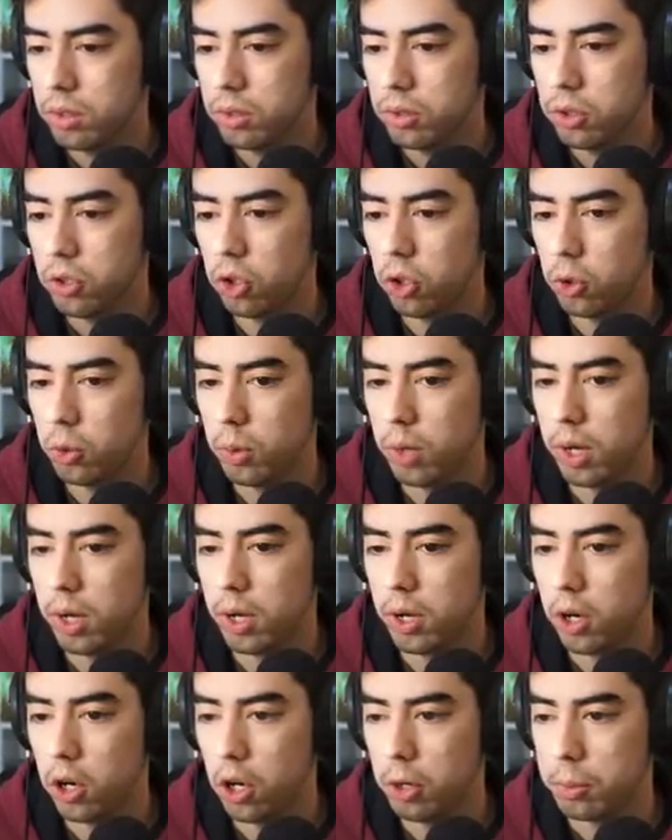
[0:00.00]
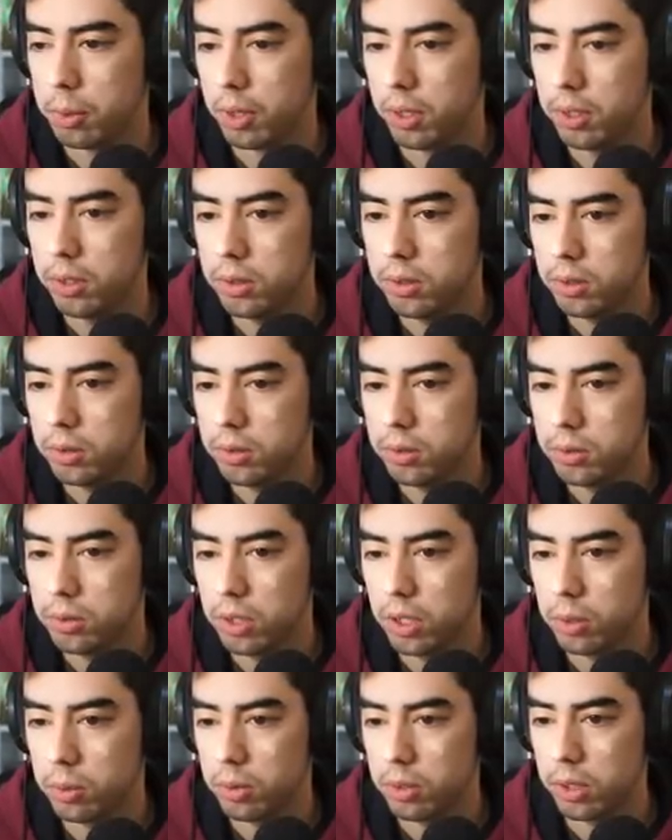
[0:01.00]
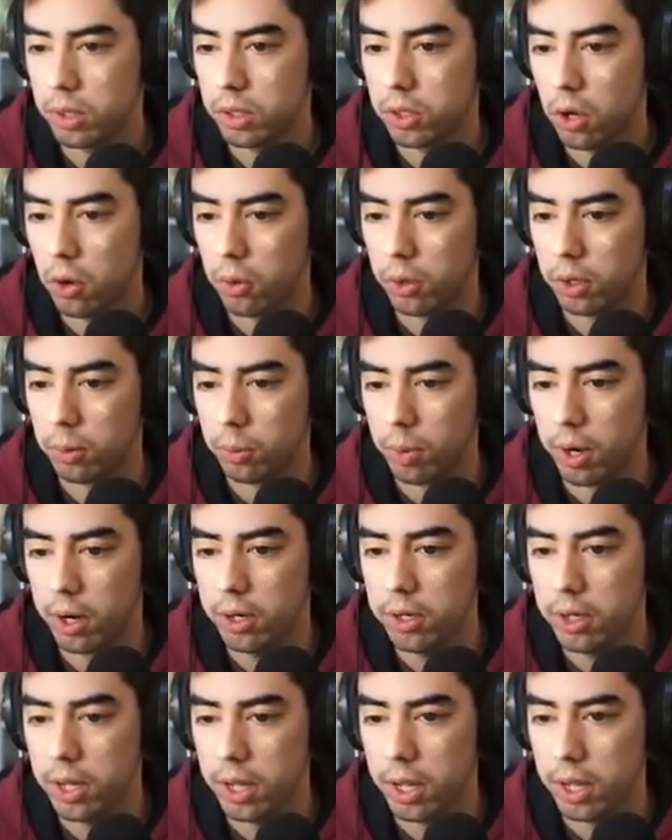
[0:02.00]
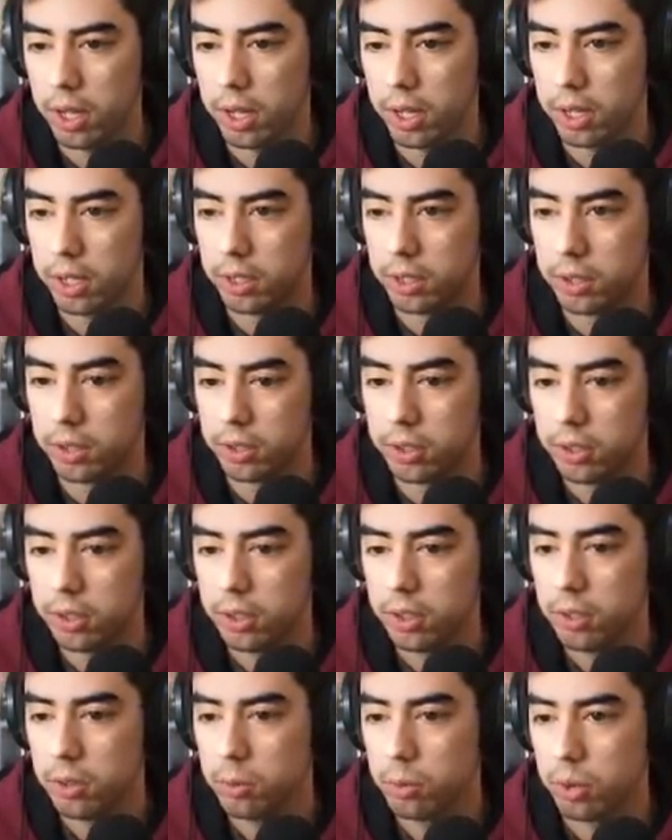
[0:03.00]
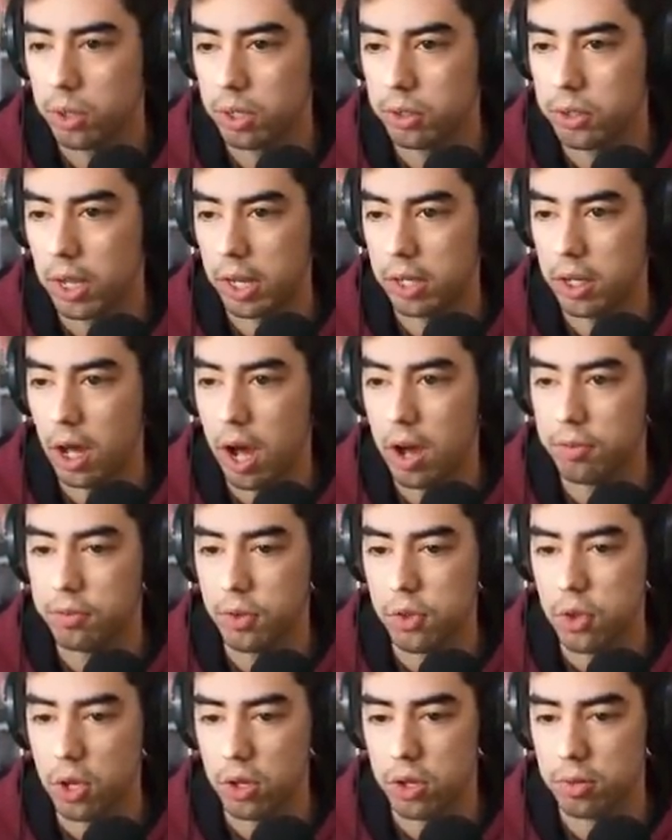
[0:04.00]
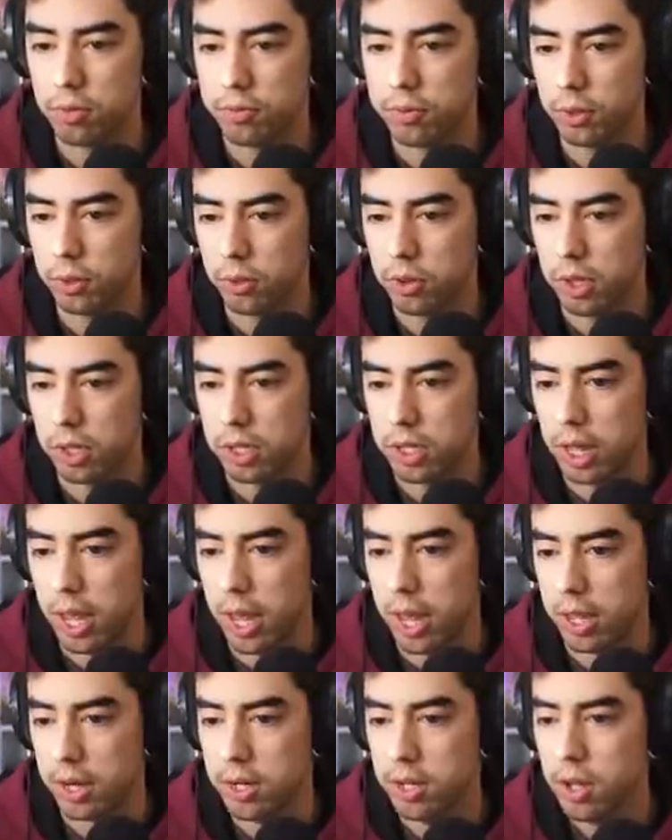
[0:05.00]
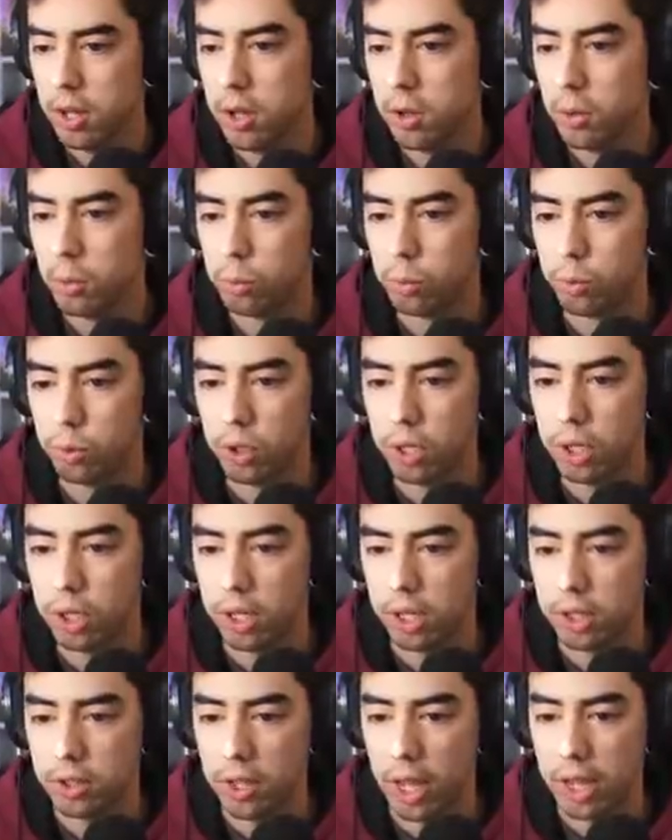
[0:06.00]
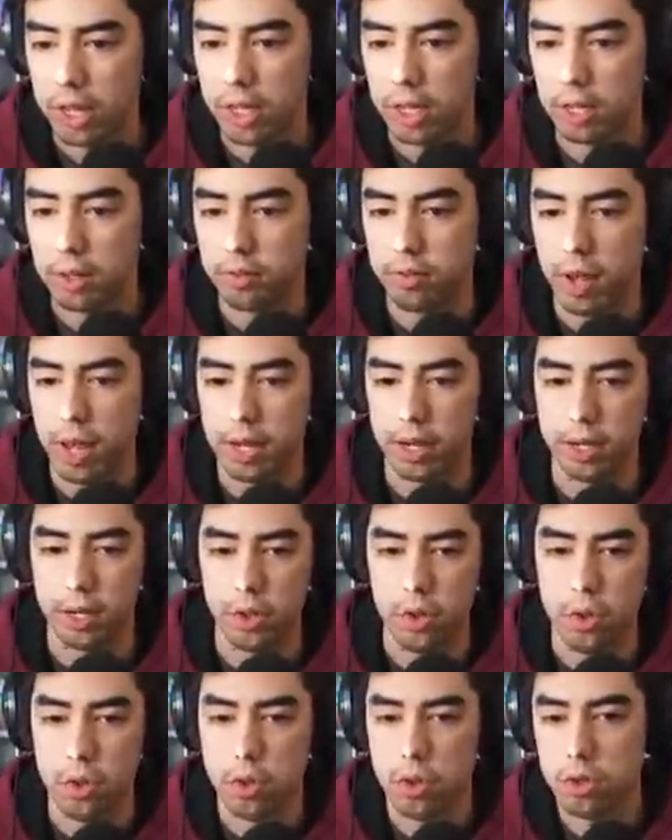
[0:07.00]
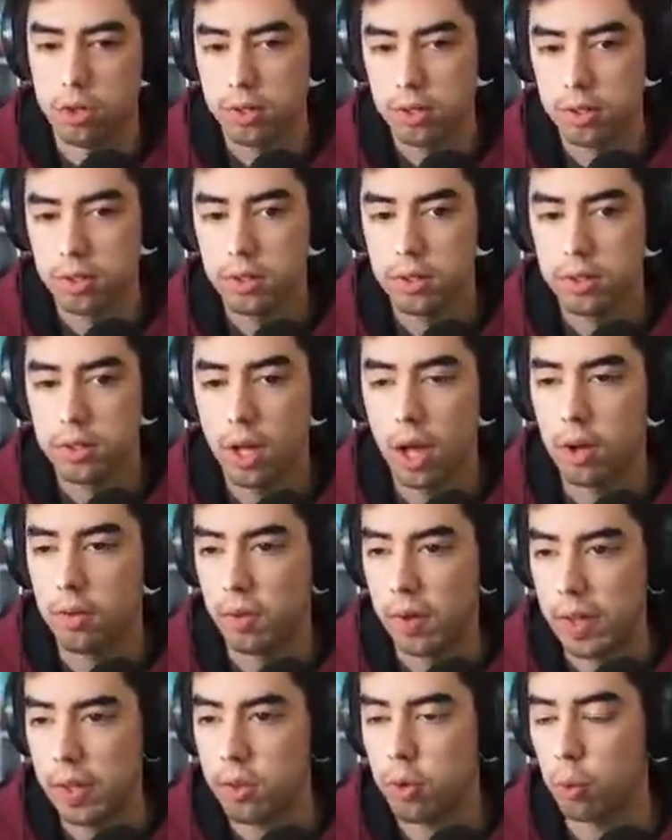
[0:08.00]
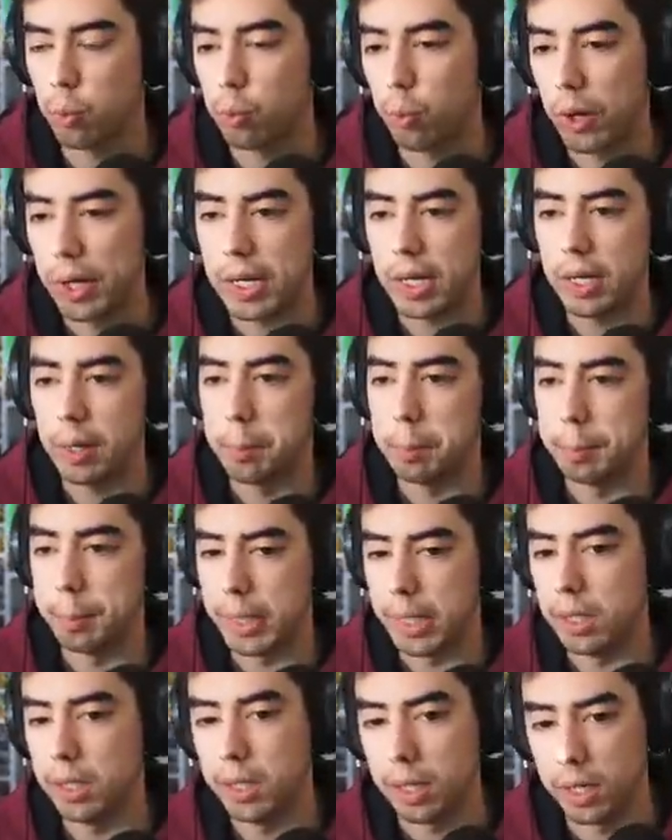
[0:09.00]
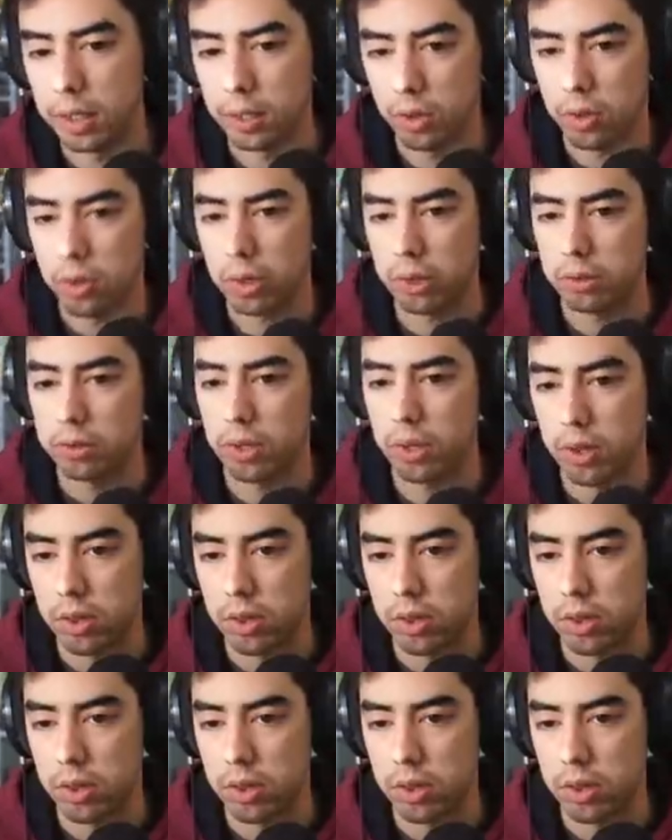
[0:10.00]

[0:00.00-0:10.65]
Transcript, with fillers: to uh, Herbert. Didn't really go anywhere. And we're going to take off with Justin Fields again. Really taking advantage of his running ability to start this